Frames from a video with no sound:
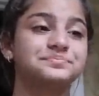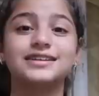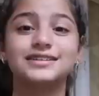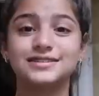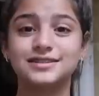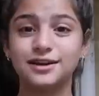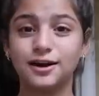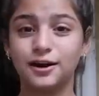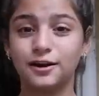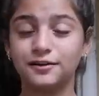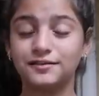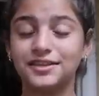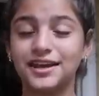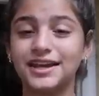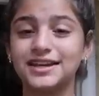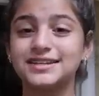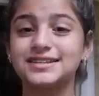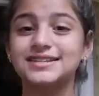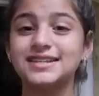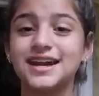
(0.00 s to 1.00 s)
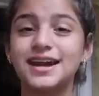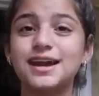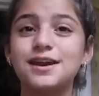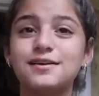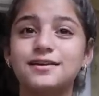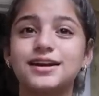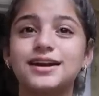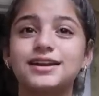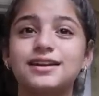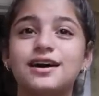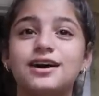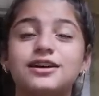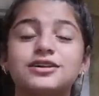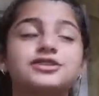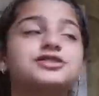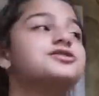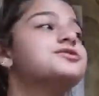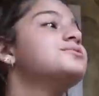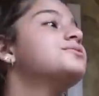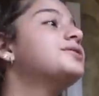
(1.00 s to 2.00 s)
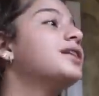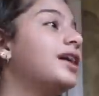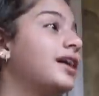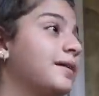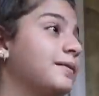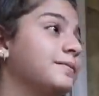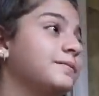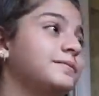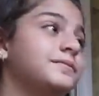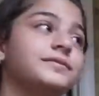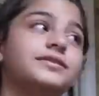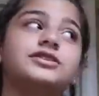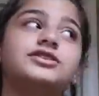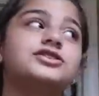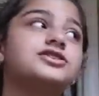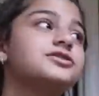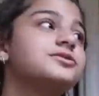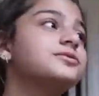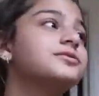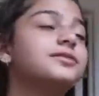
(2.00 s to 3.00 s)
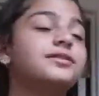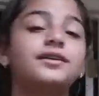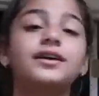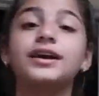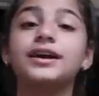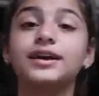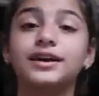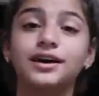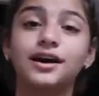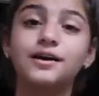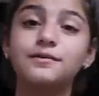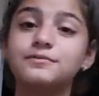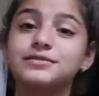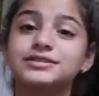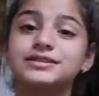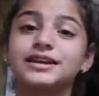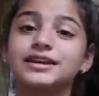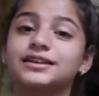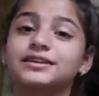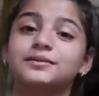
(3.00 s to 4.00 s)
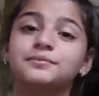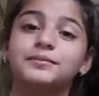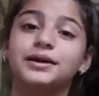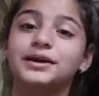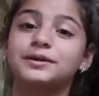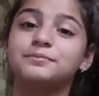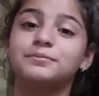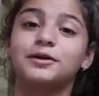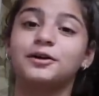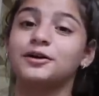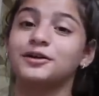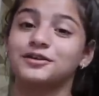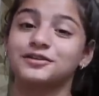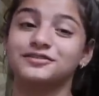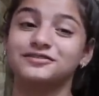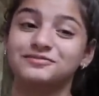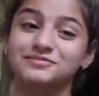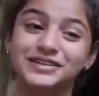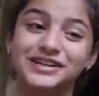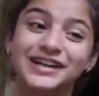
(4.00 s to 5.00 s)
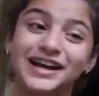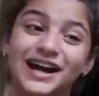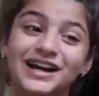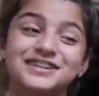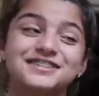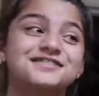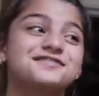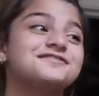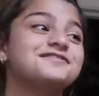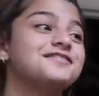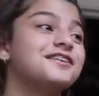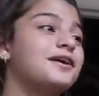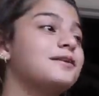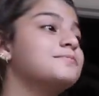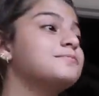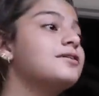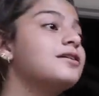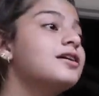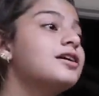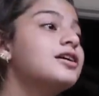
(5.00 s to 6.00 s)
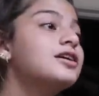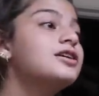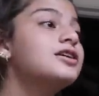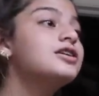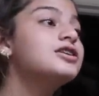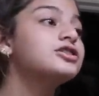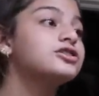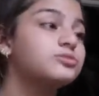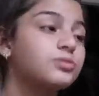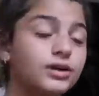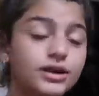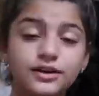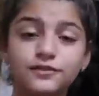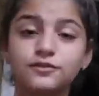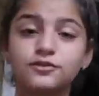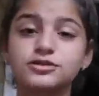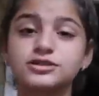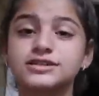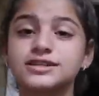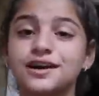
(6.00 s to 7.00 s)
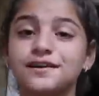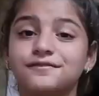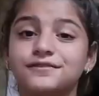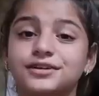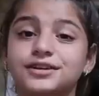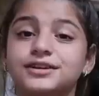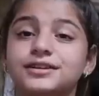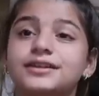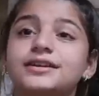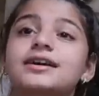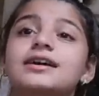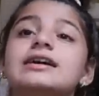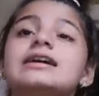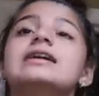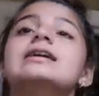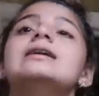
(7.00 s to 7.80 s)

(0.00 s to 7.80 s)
So they say you cannot chew gum. Chewing gum is like the main part of me. I chew gum 24/7.